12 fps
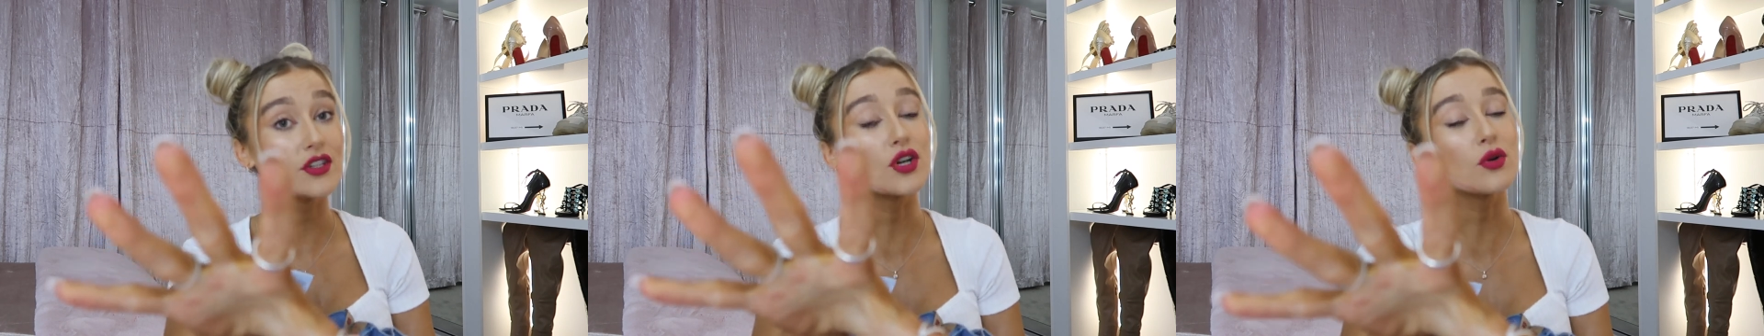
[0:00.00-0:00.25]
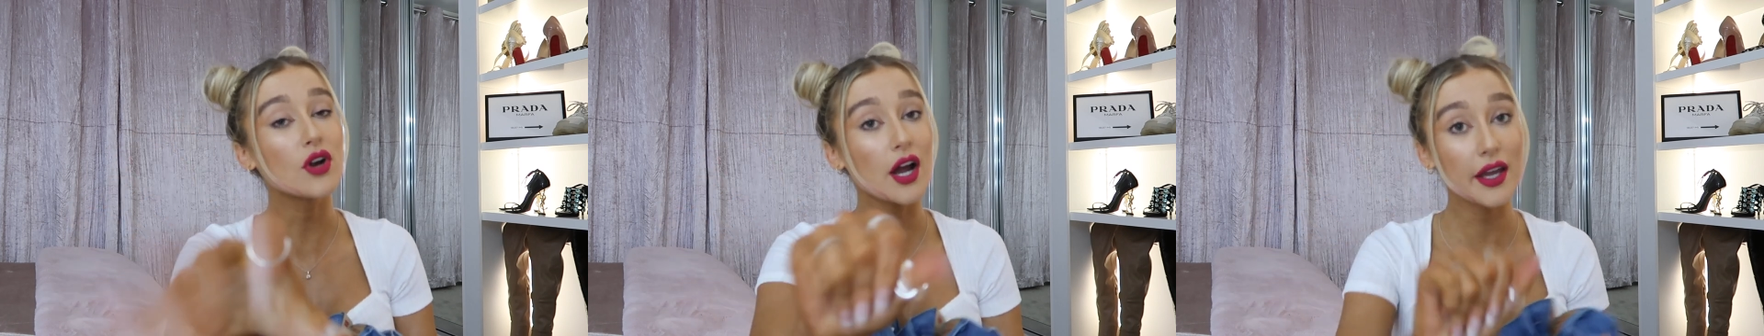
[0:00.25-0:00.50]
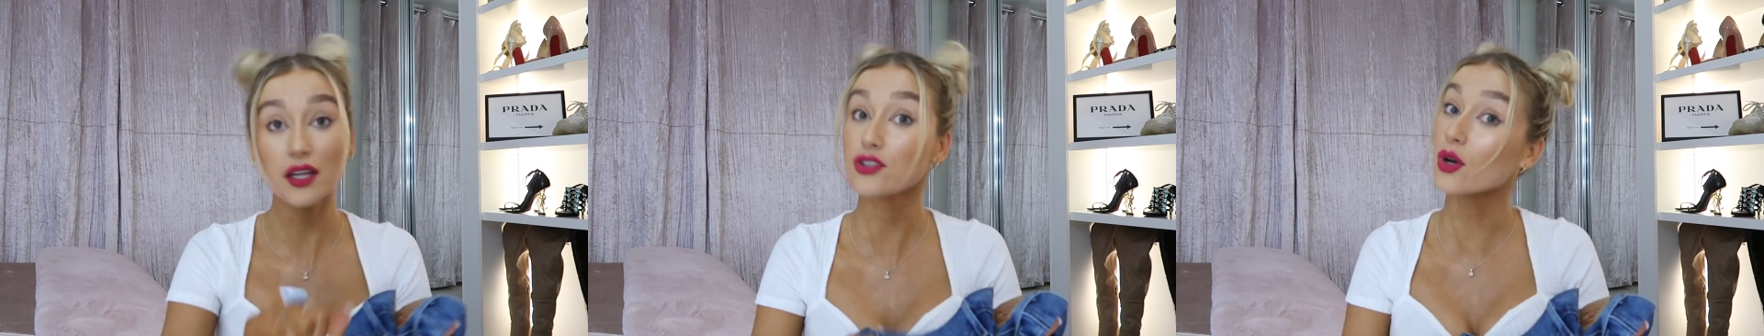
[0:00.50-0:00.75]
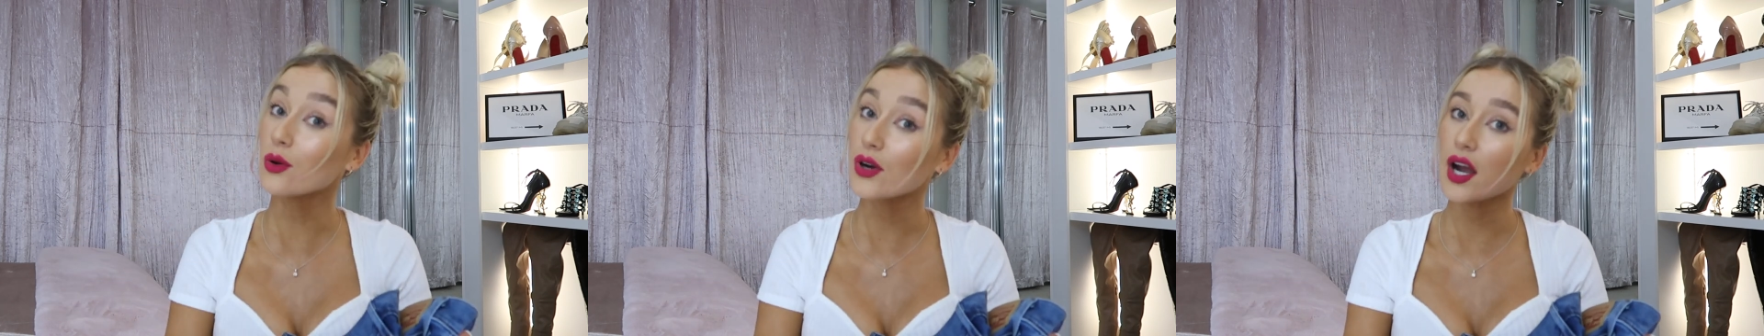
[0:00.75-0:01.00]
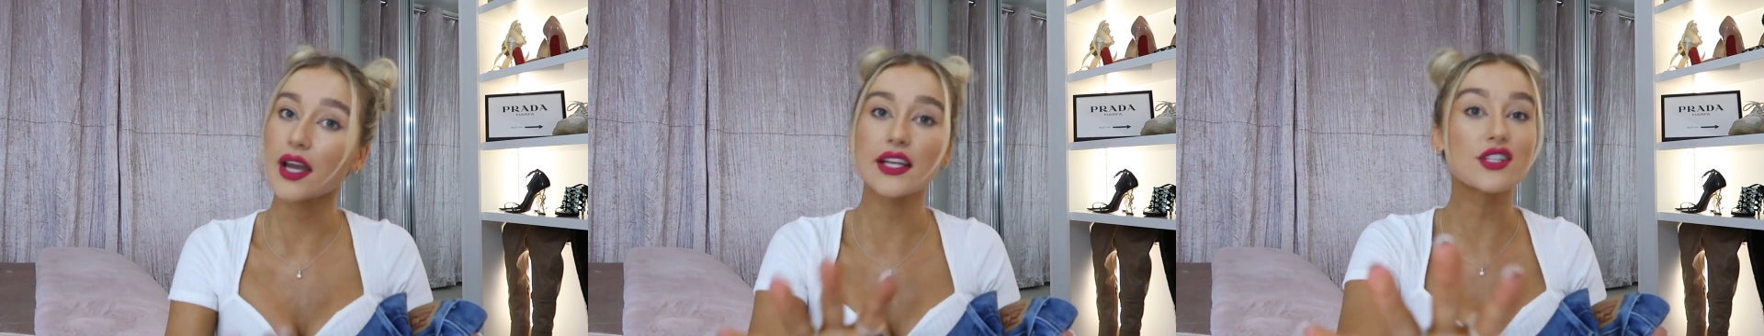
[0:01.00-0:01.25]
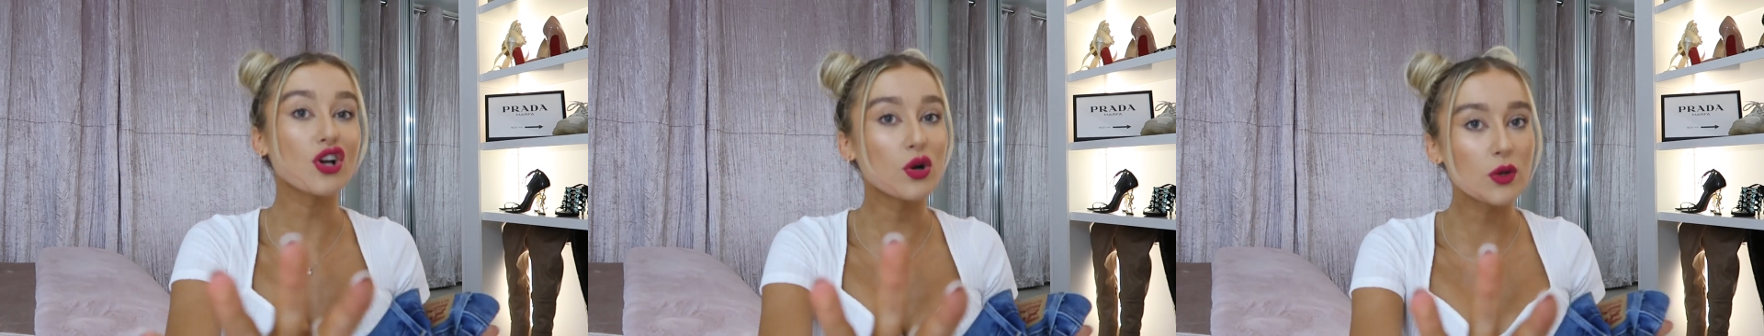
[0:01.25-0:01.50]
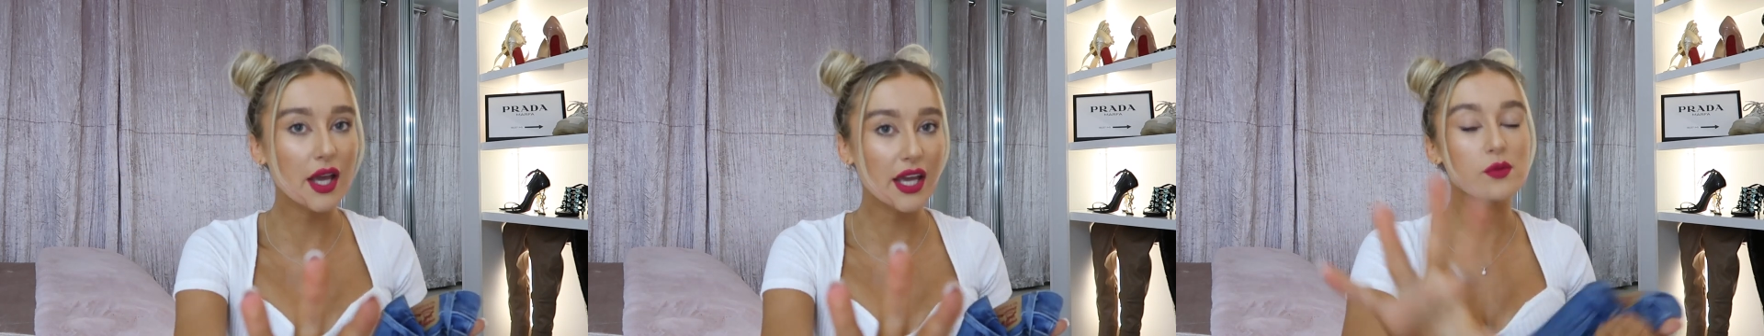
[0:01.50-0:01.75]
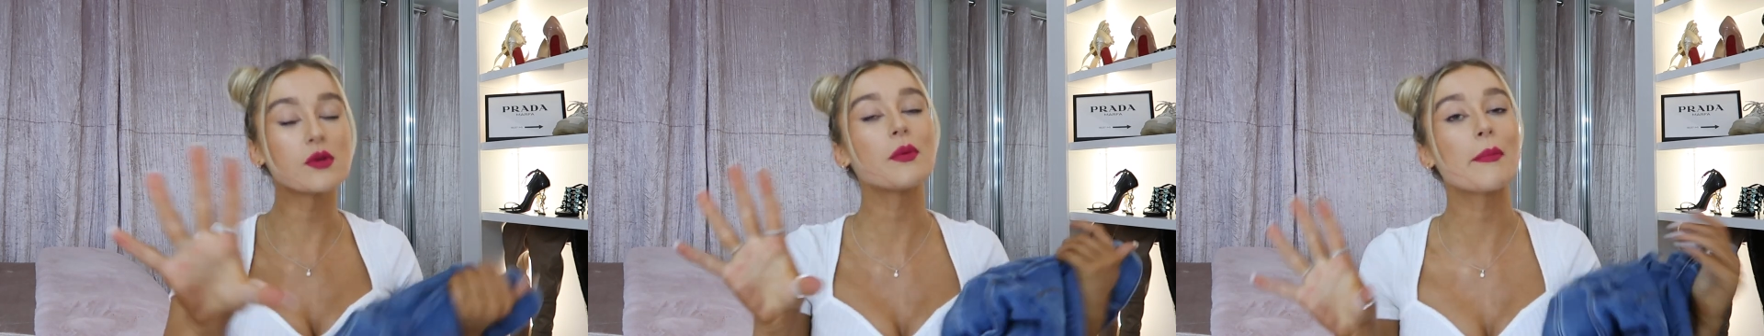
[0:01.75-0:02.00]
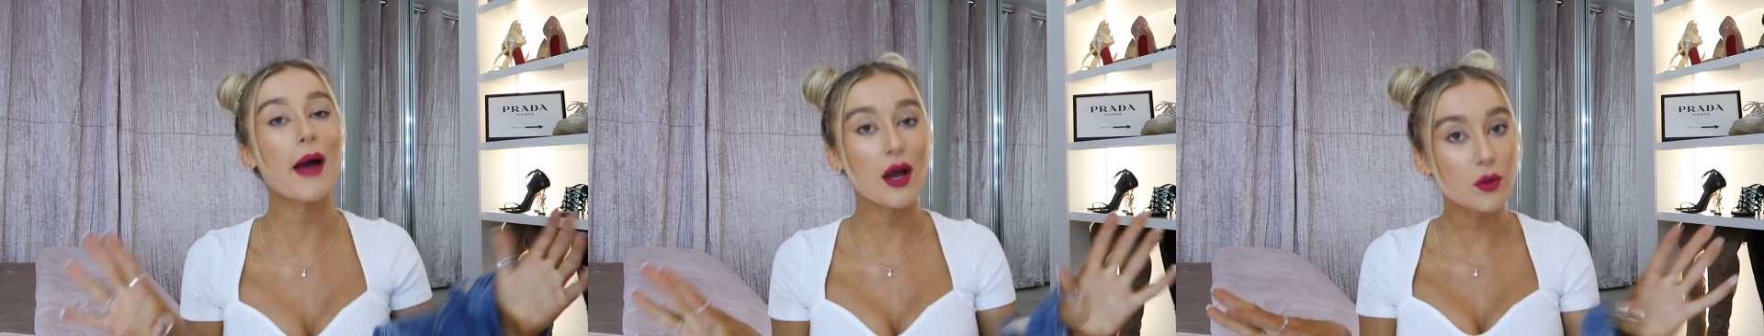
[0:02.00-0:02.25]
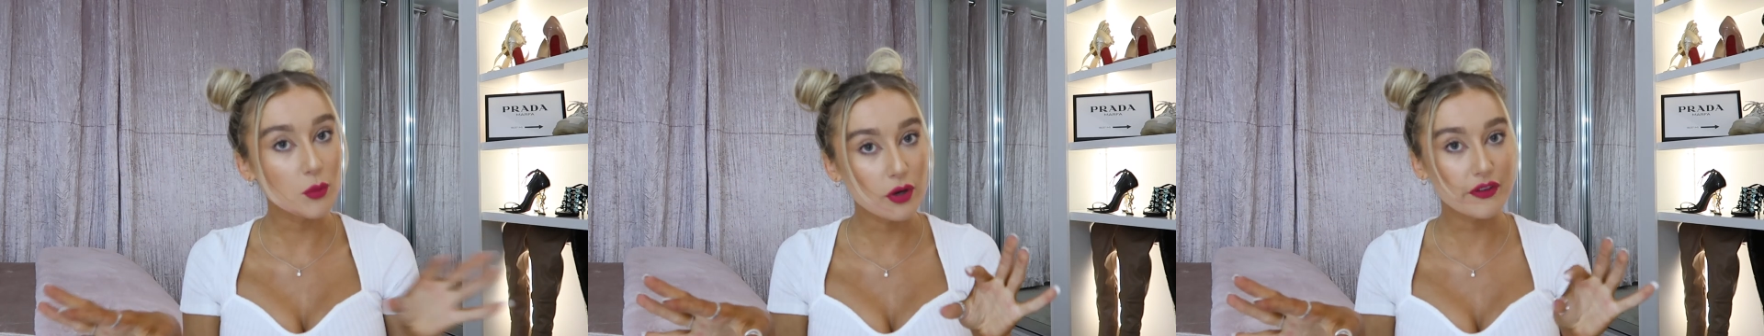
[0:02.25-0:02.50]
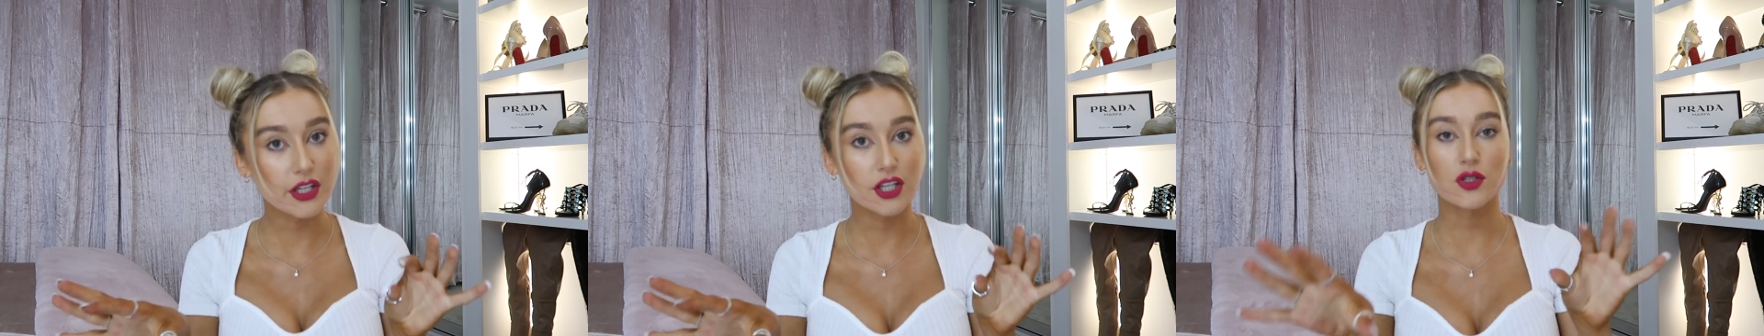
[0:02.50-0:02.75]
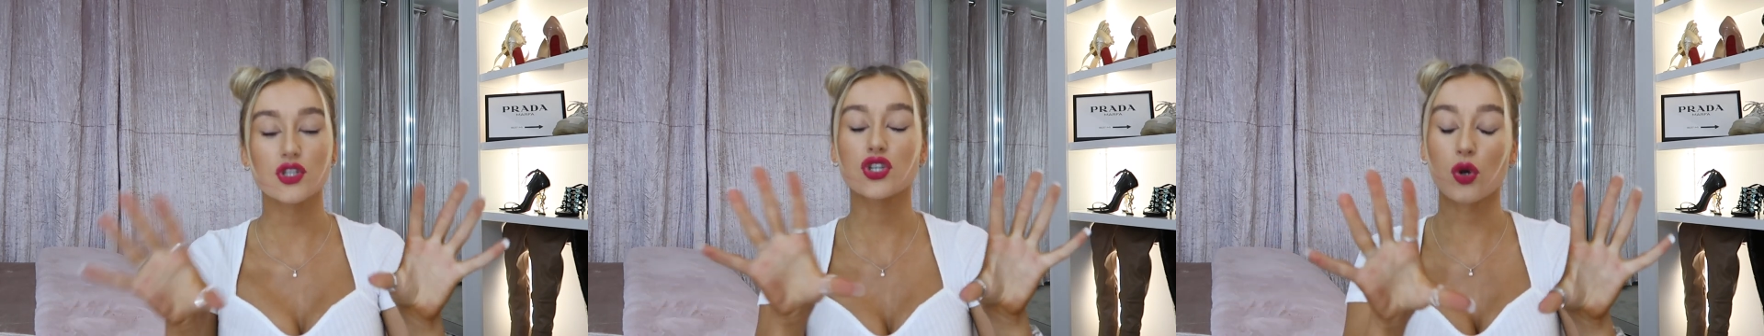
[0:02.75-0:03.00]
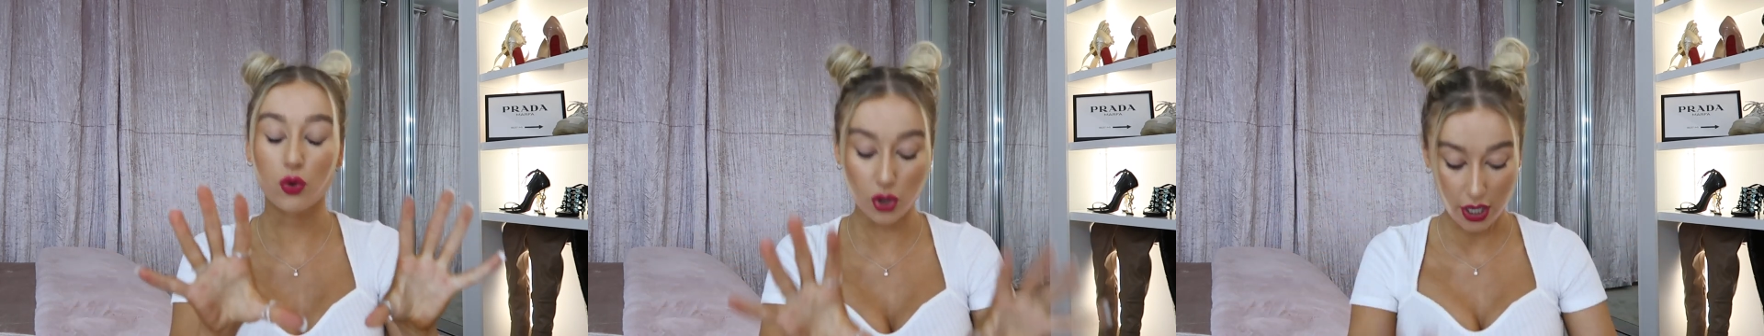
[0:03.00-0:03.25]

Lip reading: Don't cry. Don't cry. It's okay. We'll be back with more videos. Don't